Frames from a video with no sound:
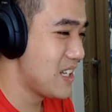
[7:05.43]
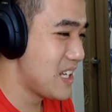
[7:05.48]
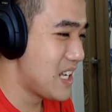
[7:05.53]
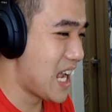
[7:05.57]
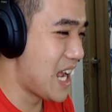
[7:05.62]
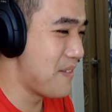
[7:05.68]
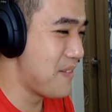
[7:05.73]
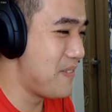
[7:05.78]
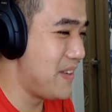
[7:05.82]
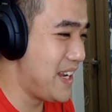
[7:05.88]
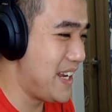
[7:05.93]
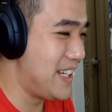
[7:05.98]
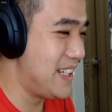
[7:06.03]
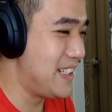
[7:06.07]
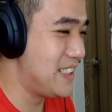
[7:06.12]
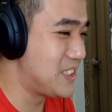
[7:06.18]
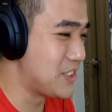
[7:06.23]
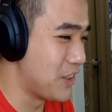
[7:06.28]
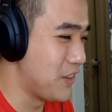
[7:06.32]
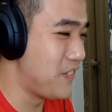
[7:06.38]
I
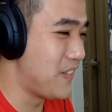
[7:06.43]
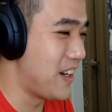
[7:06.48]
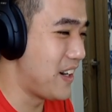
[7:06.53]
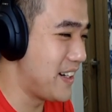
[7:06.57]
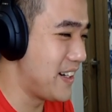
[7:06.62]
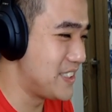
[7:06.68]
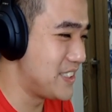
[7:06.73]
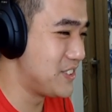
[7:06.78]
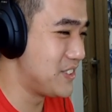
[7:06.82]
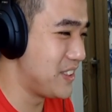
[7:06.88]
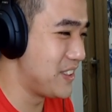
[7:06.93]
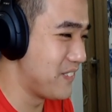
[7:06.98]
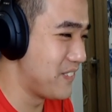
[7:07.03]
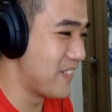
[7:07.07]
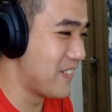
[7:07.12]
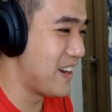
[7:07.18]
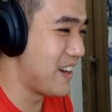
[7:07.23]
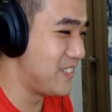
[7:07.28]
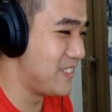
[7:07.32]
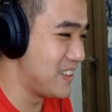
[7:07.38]
mean, so far he's doing
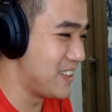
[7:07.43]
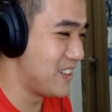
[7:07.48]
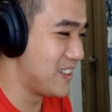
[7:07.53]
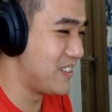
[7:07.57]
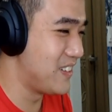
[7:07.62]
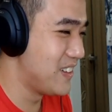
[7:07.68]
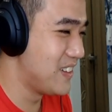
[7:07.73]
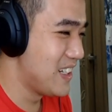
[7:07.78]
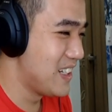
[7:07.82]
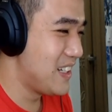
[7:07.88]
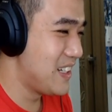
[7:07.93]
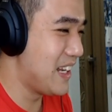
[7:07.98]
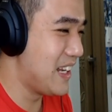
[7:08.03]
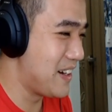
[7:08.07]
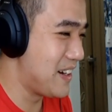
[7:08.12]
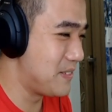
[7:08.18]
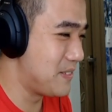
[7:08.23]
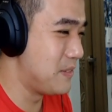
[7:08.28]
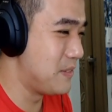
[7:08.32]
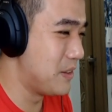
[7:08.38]
well though.
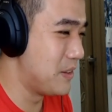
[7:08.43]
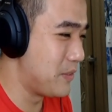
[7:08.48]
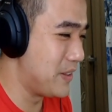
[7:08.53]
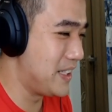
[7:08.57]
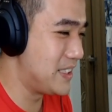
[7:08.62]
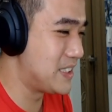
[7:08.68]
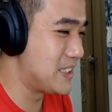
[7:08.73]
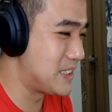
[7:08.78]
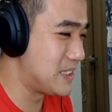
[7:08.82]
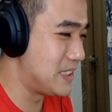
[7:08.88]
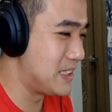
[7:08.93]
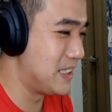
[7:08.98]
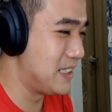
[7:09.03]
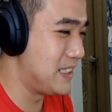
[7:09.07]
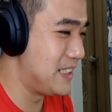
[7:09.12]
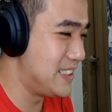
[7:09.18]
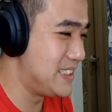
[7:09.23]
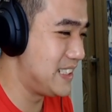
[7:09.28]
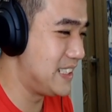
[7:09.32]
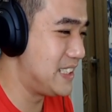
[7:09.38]
And, you know, Wein's just
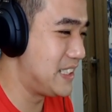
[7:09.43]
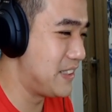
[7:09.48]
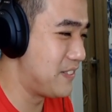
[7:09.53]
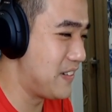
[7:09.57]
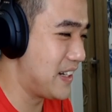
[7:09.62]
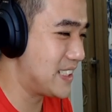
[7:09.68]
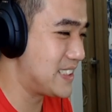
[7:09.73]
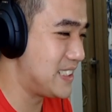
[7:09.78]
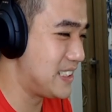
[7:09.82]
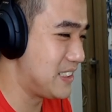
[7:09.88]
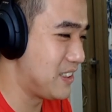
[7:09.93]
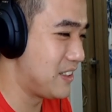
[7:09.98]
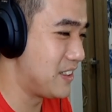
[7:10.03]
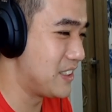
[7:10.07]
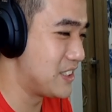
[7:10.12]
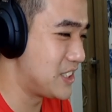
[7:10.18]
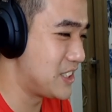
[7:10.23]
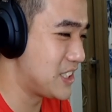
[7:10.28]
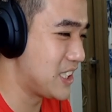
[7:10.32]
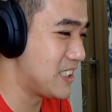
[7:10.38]
easily deflecting
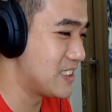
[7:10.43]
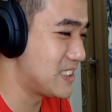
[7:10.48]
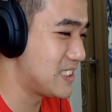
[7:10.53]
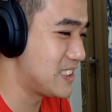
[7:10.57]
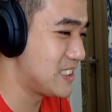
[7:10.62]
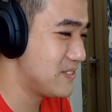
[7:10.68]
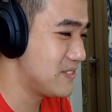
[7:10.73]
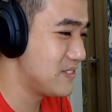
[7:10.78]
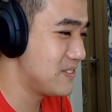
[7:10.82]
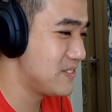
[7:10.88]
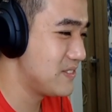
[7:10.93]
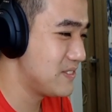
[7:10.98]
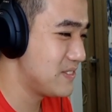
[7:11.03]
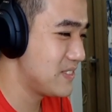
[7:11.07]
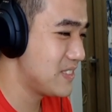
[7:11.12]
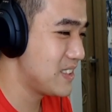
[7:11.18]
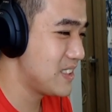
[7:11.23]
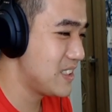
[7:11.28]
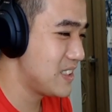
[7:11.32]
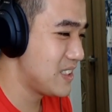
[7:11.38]
all his shots.
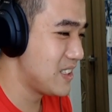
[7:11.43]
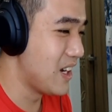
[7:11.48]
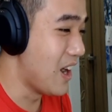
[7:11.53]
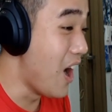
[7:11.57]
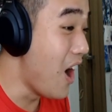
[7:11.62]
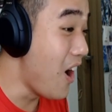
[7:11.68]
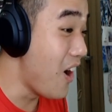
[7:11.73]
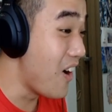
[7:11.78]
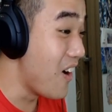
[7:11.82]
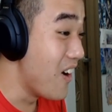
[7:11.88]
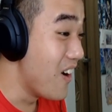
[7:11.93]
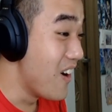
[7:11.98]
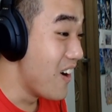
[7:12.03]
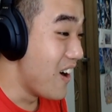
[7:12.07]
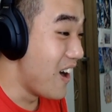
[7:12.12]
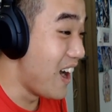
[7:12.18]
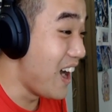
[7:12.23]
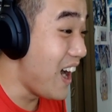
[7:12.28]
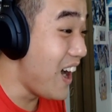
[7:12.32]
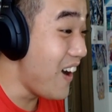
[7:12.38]
Oh!
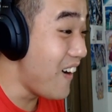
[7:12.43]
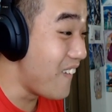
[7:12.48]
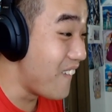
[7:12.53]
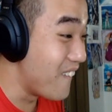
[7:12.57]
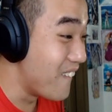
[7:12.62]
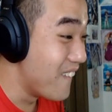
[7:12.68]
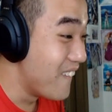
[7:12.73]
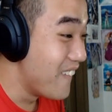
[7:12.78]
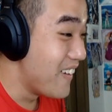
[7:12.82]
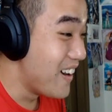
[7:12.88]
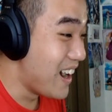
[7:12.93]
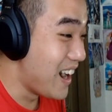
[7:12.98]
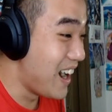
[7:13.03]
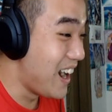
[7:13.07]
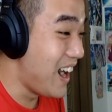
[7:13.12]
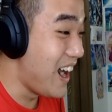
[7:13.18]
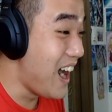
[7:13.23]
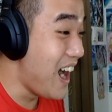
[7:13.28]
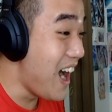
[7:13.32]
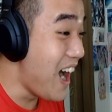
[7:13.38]
Oh!
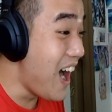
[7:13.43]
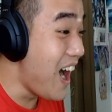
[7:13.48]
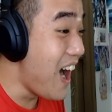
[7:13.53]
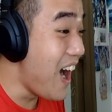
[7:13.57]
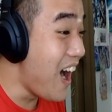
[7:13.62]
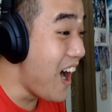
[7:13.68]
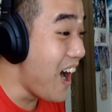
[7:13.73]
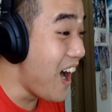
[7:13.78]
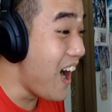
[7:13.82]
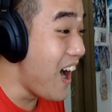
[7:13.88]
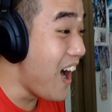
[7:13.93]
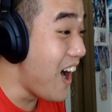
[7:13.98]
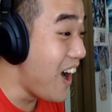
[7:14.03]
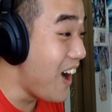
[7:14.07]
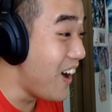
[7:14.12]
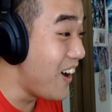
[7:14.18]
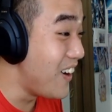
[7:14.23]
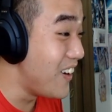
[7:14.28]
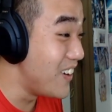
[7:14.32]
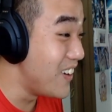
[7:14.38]

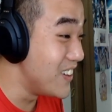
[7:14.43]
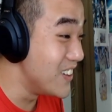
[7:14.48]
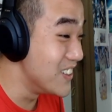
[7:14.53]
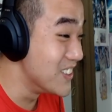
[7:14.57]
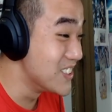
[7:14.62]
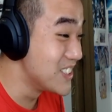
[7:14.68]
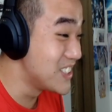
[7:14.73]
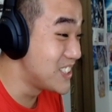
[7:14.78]
Oh